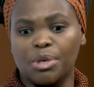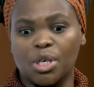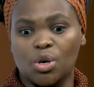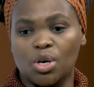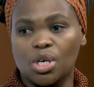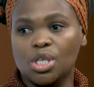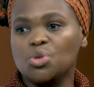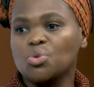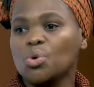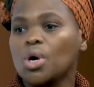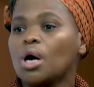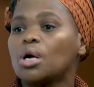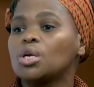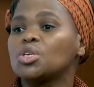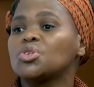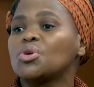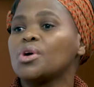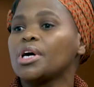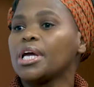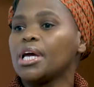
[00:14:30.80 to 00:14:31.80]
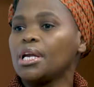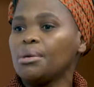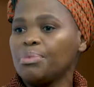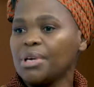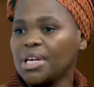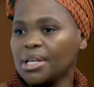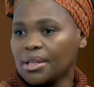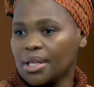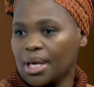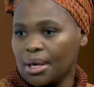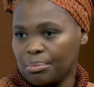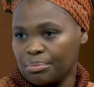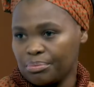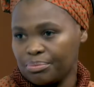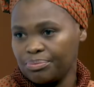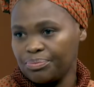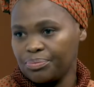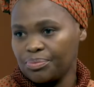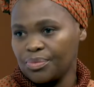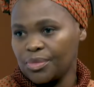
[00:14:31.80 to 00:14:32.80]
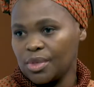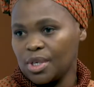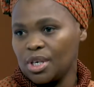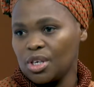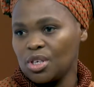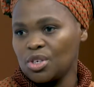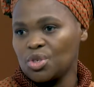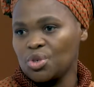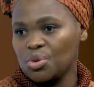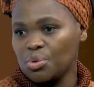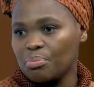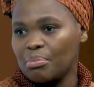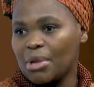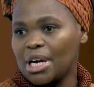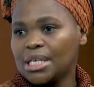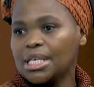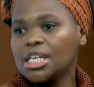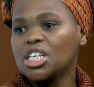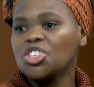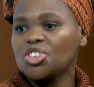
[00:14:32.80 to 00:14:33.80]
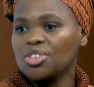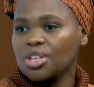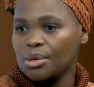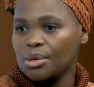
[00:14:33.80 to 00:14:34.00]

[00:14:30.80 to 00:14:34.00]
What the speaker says: Because we're also helping them to manage